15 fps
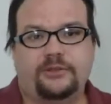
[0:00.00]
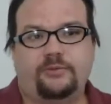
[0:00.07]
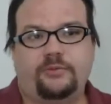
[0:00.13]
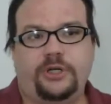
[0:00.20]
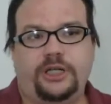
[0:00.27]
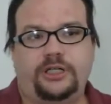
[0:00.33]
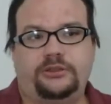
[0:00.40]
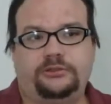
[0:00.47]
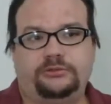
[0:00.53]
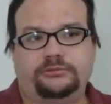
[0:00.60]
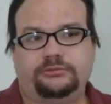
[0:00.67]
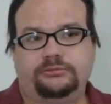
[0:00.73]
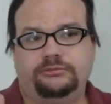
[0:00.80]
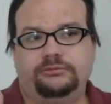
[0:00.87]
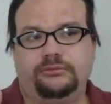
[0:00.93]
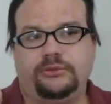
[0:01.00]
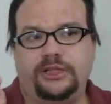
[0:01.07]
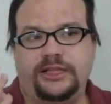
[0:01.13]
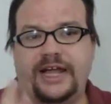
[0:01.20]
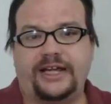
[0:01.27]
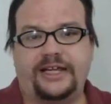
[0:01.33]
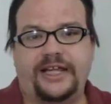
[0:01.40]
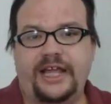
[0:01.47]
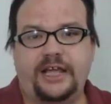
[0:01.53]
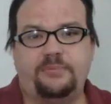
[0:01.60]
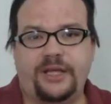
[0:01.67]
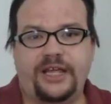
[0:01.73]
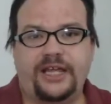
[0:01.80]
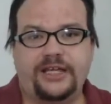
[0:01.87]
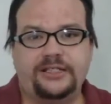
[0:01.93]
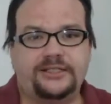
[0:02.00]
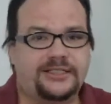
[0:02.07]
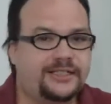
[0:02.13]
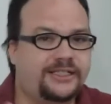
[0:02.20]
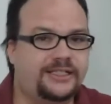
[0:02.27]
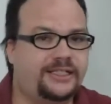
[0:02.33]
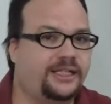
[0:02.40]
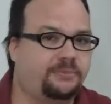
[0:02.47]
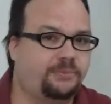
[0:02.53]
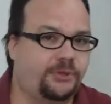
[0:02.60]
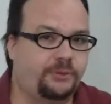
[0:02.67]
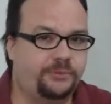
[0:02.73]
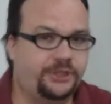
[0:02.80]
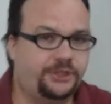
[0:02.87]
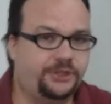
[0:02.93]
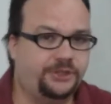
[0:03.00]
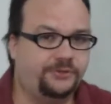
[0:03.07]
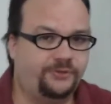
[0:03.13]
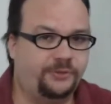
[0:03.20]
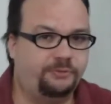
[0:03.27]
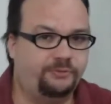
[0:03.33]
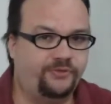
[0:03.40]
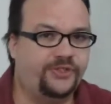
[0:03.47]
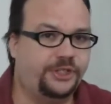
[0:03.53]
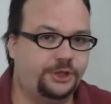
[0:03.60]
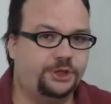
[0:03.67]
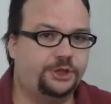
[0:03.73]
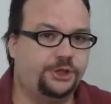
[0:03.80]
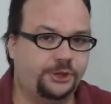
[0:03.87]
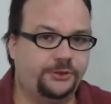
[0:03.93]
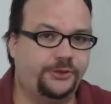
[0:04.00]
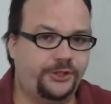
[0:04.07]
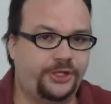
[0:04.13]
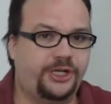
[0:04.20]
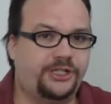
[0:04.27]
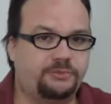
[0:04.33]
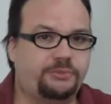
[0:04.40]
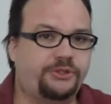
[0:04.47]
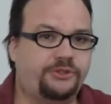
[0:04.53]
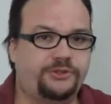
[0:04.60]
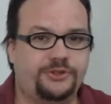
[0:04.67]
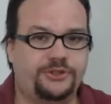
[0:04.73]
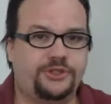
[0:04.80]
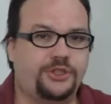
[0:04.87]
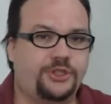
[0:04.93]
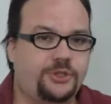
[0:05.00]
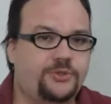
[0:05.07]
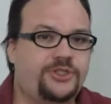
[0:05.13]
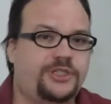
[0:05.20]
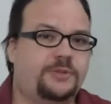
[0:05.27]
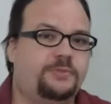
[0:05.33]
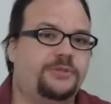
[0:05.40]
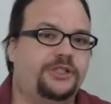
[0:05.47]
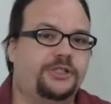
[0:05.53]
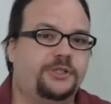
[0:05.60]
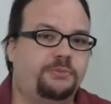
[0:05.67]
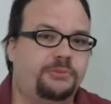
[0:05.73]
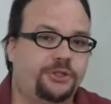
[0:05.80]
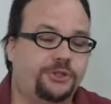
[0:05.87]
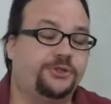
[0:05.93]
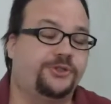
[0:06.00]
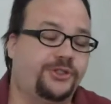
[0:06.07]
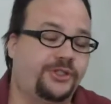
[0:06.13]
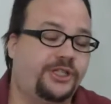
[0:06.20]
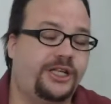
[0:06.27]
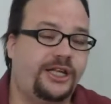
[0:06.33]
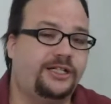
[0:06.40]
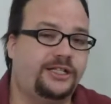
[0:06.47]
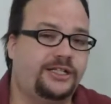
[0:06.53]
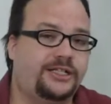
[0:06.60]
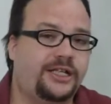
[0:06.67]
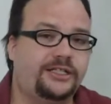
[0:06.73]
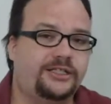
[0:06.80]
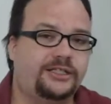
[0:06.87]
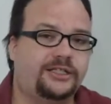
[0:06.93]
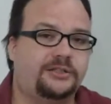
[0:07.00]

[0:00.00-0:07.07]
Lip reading: Well, that campaign didn't get permission from Phoenix Children's Hospitals to use them in a commercial, so they had to take the